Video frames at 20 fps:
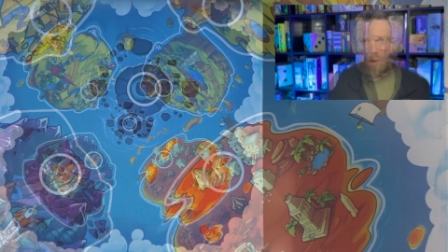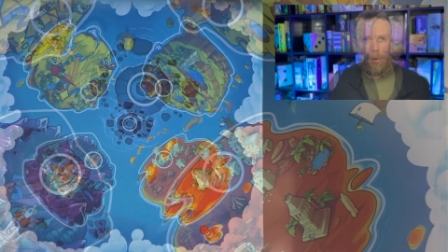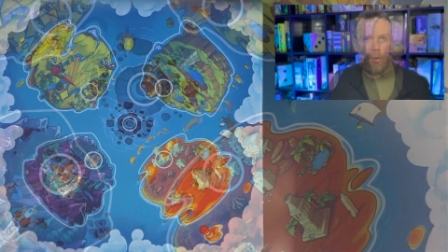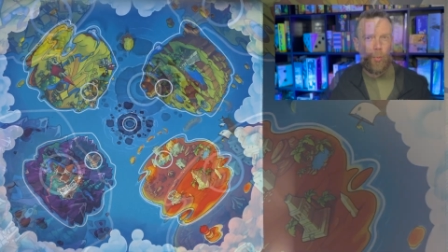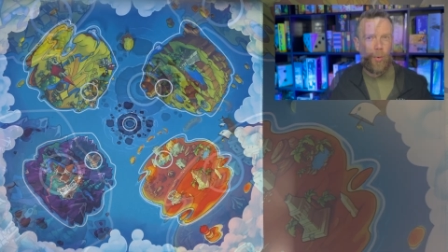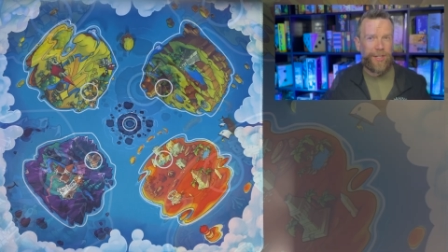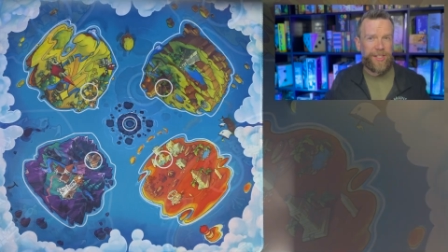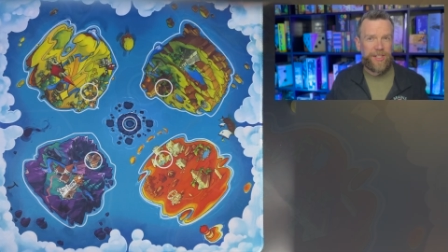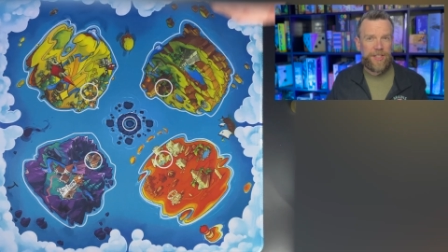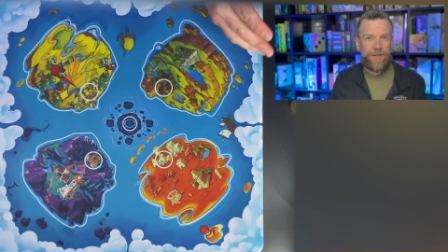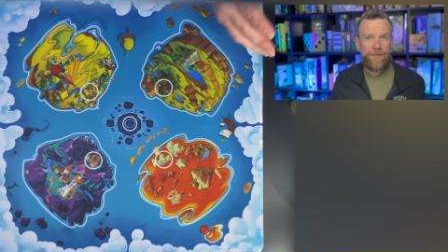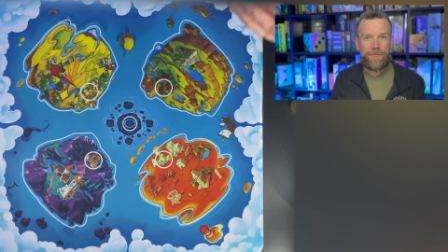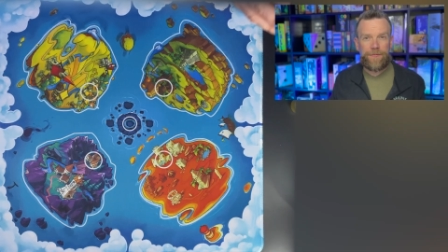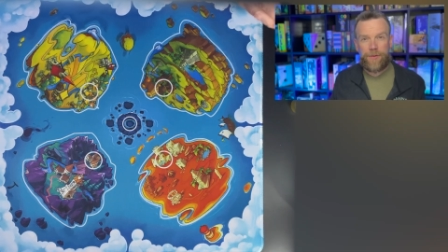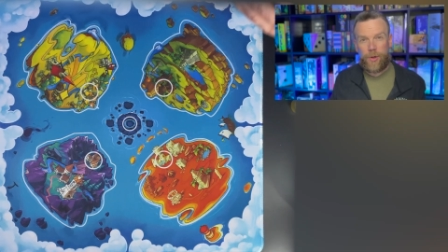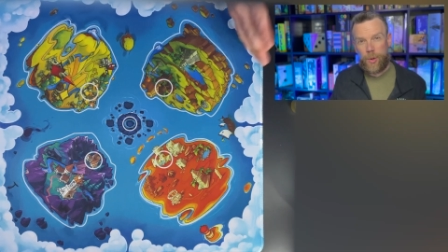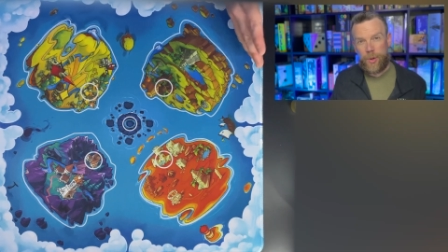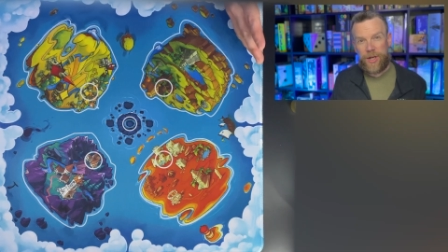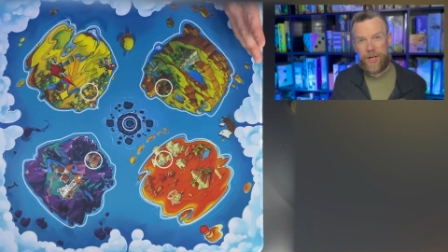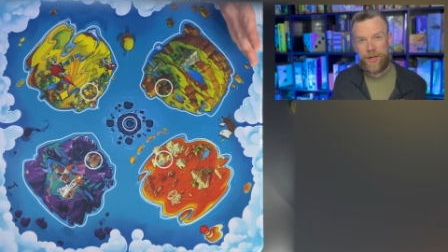Once you've
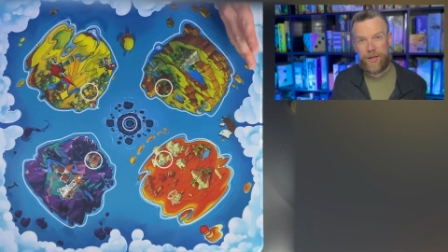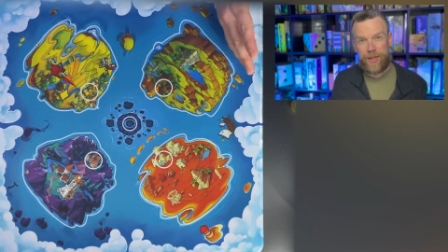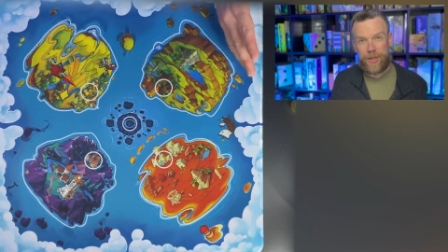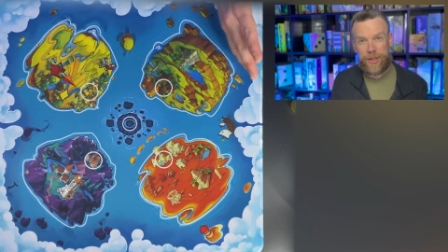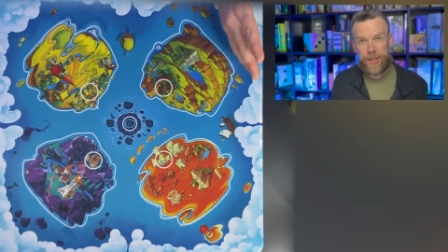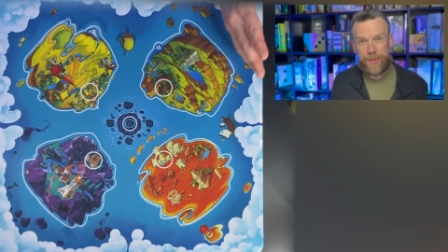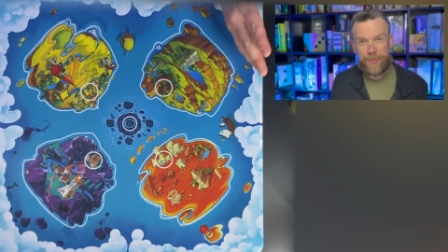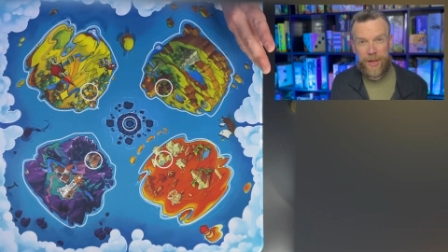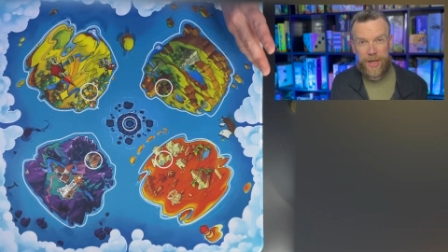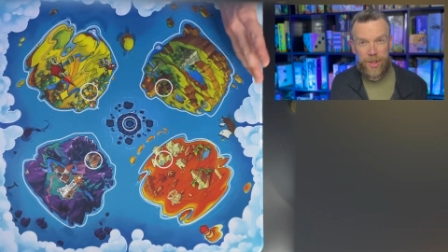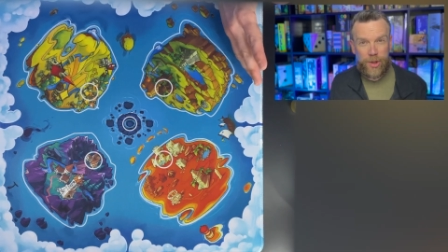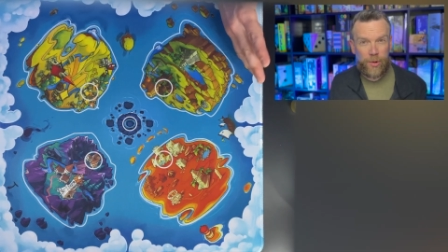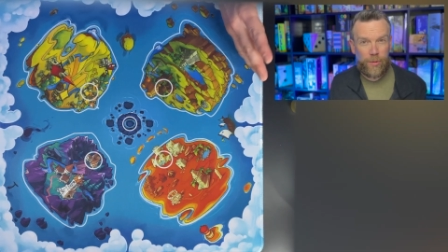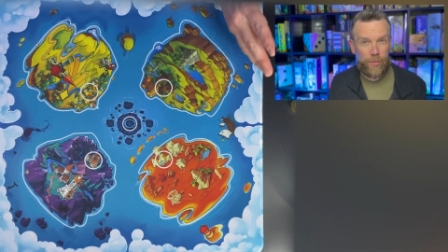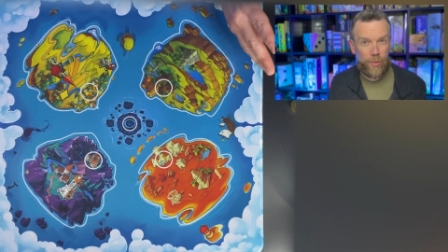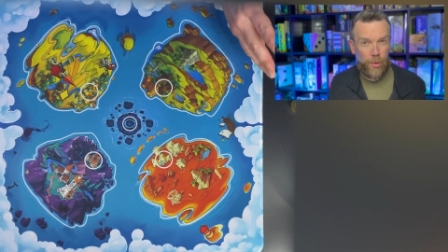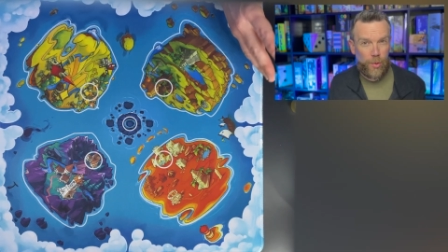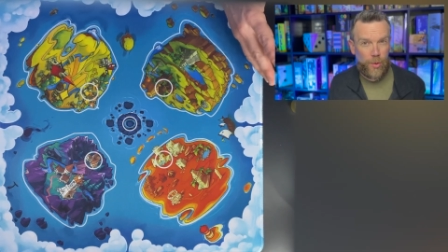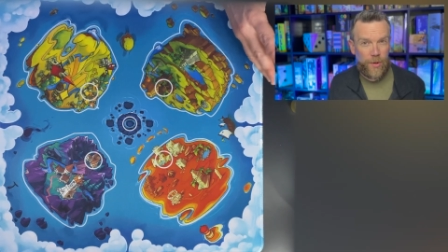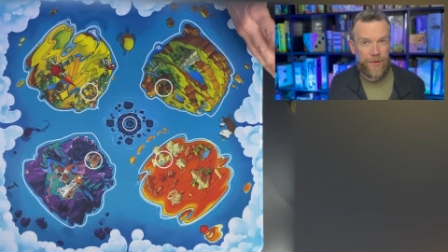voted on your special
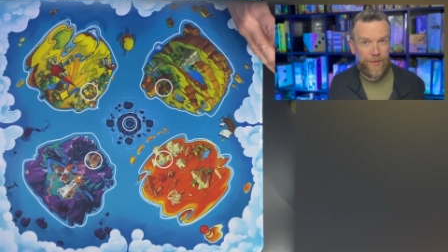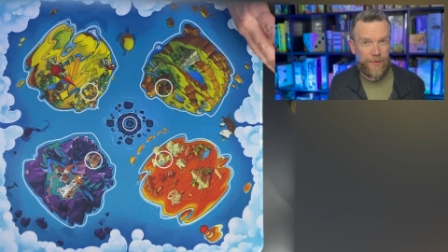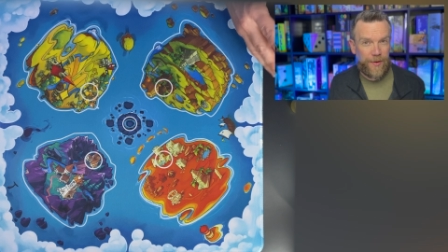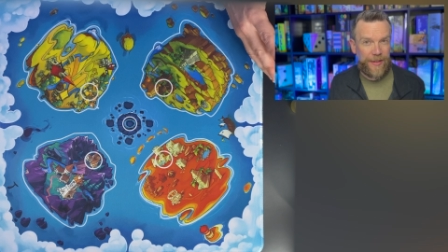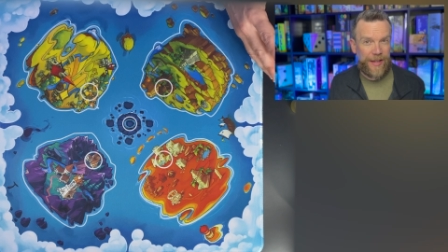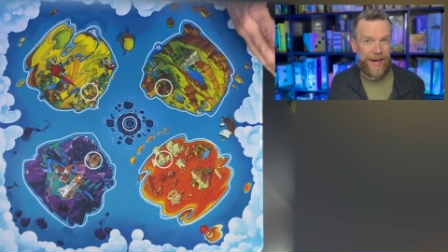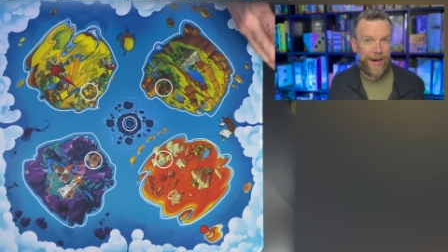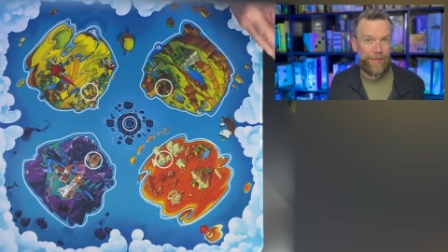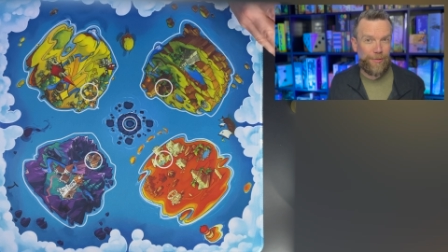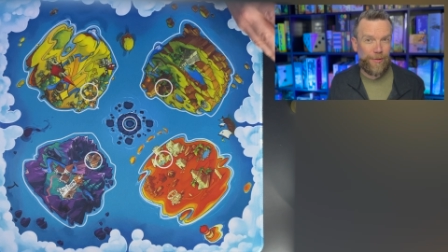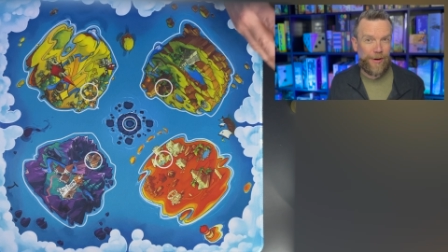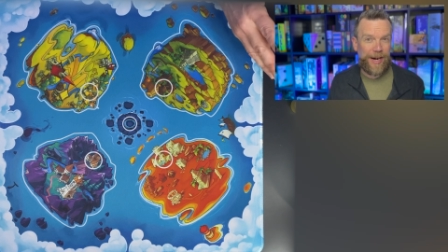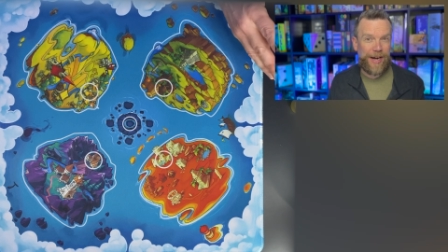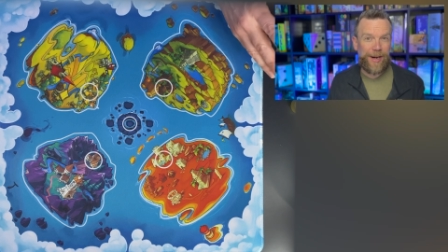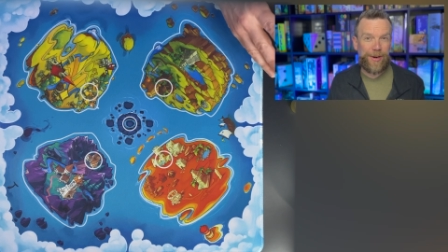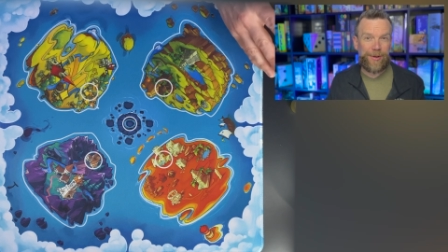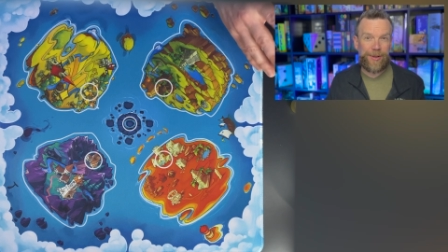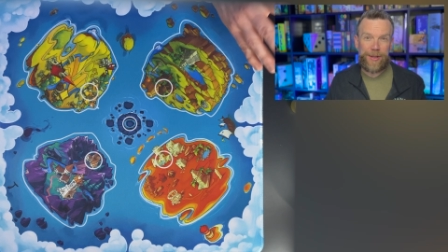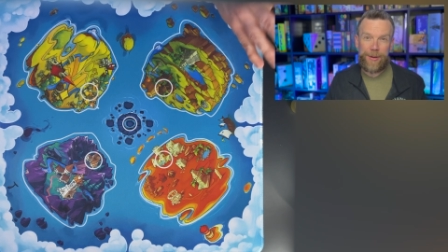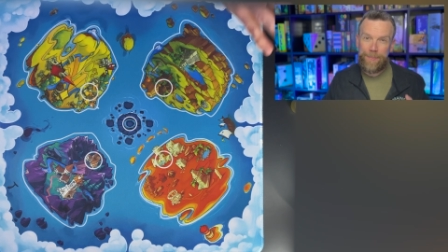rules for that
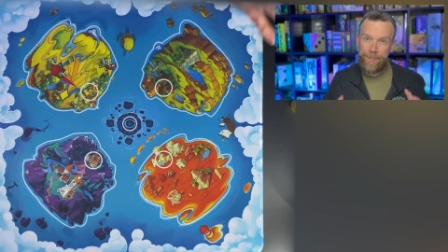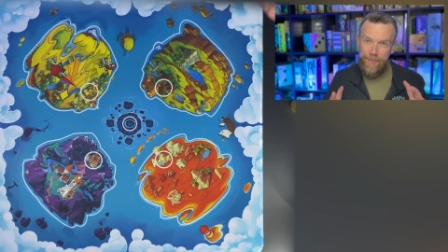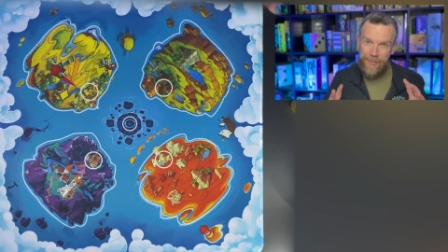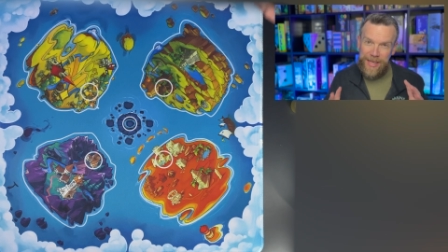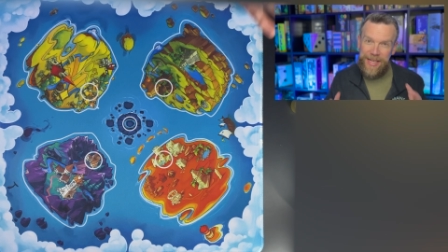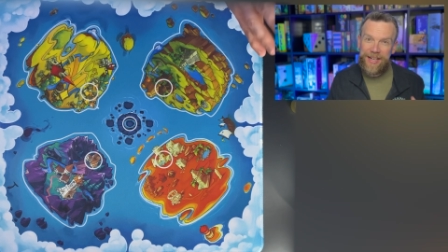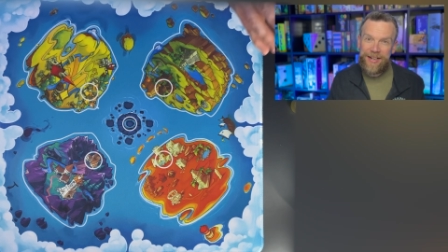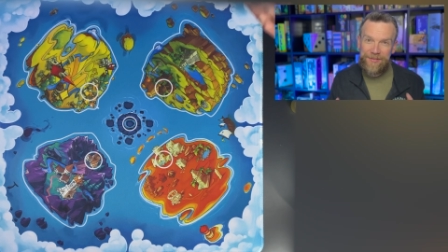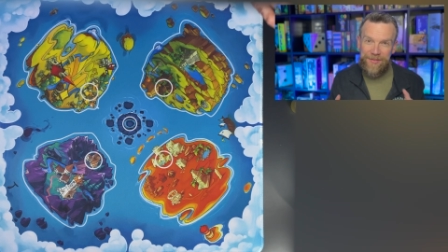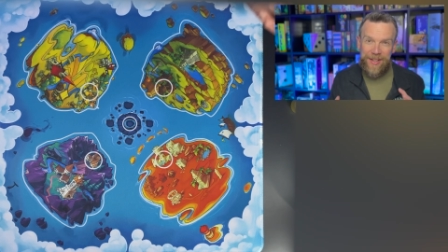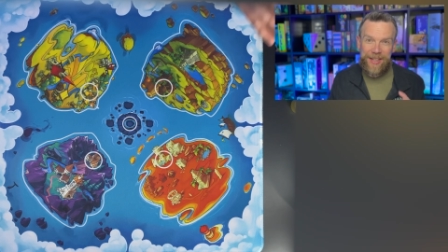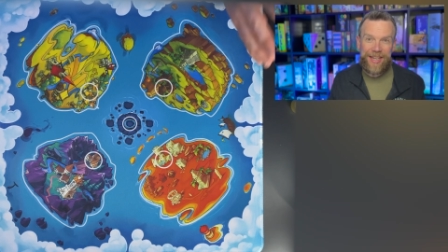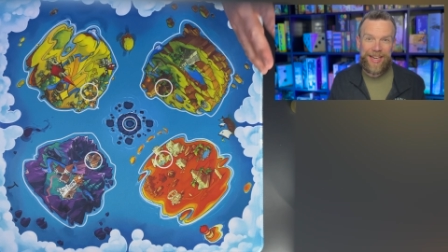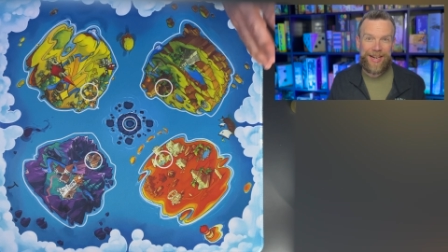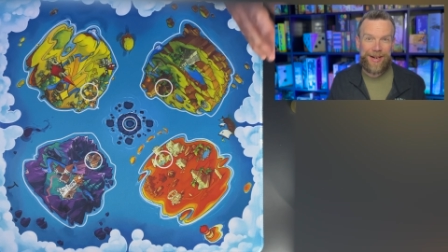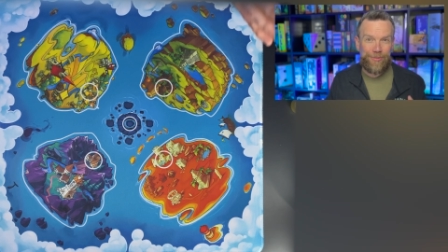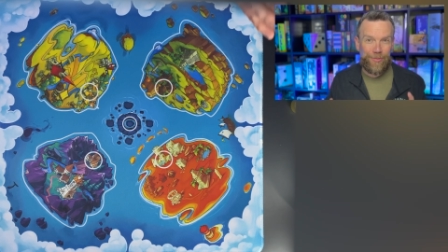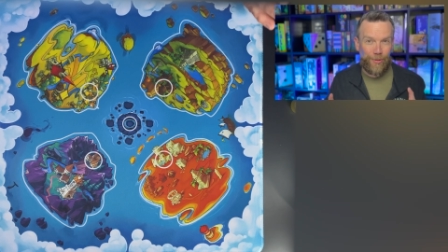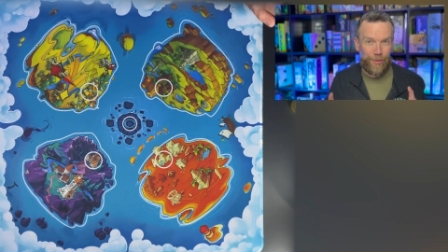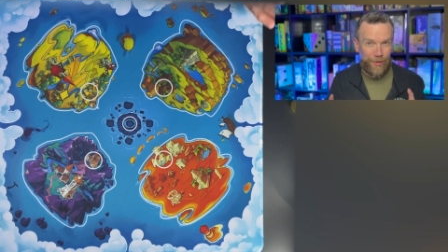round, the meat of the
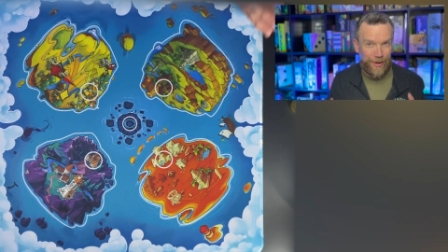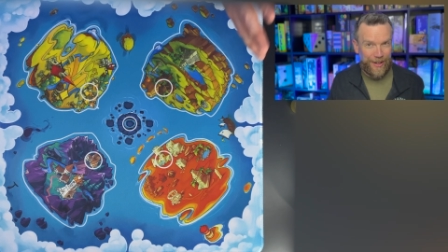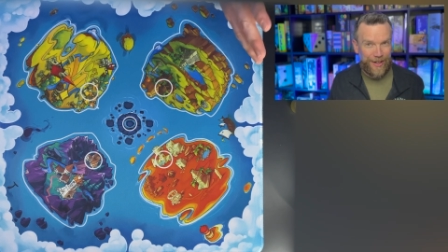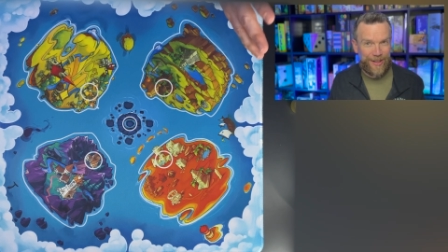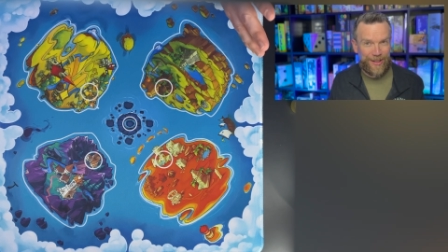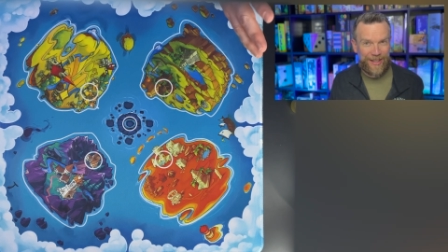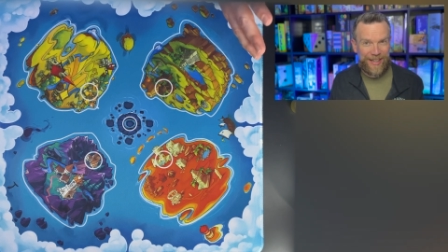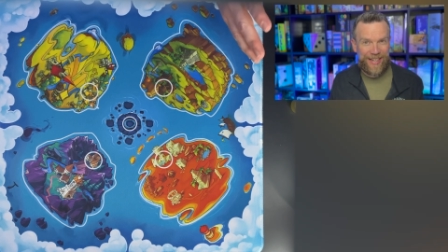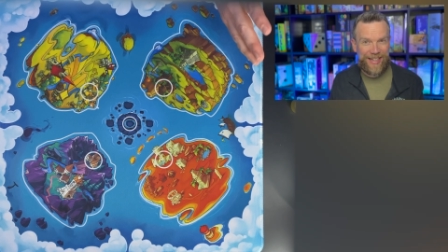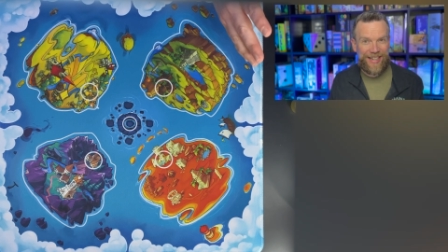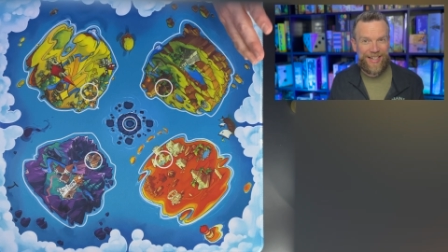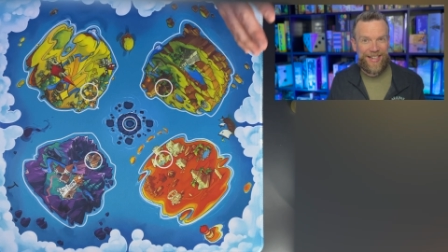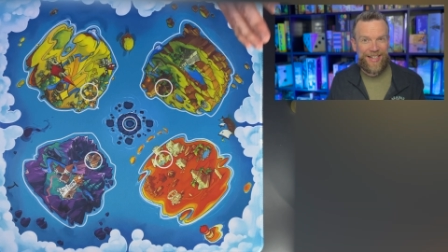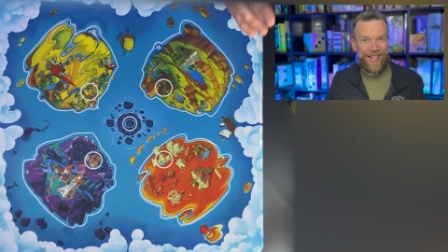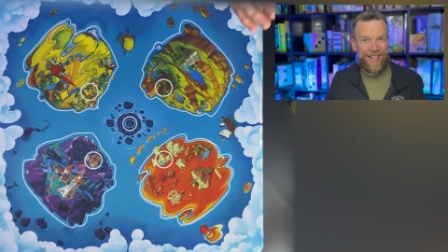game really